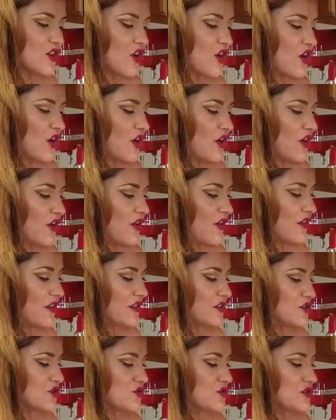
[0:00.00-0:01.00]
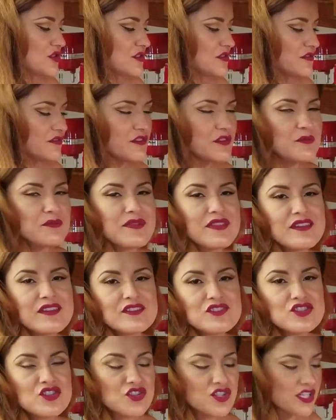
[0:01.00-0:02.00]
all the juices from the
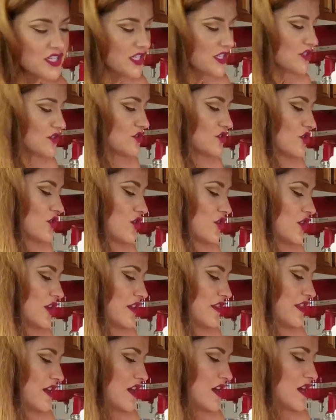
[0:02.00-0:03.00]
chorizo and the